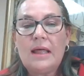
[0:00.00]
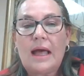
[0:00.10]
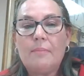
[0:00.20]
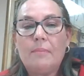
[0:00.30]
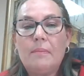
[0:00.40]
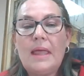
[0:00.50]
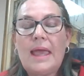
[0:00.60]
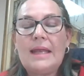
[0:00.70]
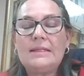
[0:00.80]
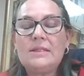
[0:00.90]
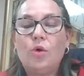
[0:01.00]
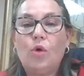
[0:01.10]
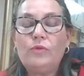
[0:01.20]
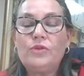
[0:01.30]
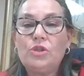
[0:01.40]
and it's an
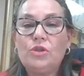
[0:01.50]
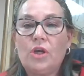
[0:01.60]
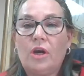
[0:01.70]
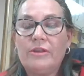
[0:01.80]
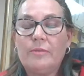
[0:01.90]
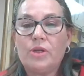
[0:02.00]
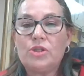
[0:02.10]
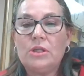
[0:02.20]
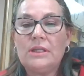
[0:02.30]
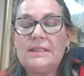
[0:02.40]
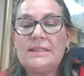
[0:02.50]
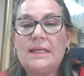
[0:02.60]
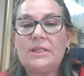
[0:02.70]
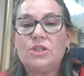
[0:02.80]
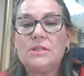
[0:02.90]
offshoot of emotional
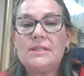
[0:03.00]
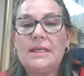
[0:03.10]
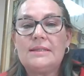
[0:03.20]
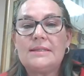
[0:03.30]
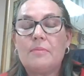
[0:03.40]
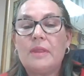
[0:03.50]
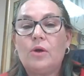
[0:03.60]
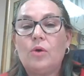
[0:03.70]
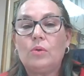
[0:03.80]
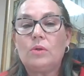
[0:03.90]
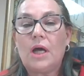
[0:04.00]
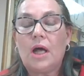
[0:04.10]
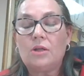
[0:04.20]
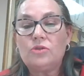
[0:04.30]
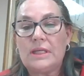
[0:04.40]
intelligence, is something called
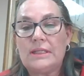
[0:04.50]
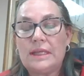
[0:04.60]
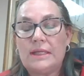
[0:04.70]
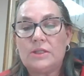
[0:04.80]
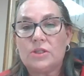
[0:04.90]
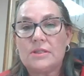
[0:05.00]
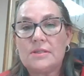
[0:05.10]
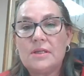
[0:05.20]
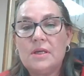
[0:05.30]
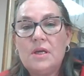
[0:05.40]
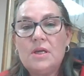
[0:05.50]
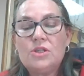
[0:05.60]
cultural intelligence.